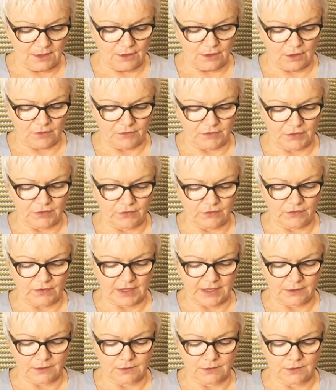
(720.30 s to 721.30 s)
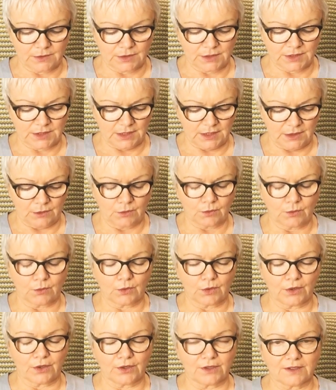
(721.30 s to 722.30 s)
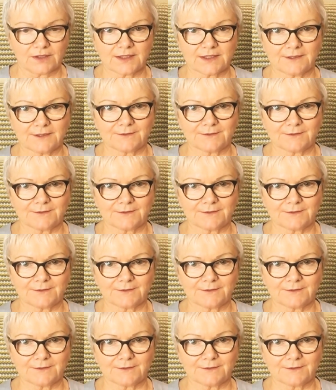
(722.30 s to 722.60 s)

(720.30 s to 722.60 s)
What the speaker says: of a found world.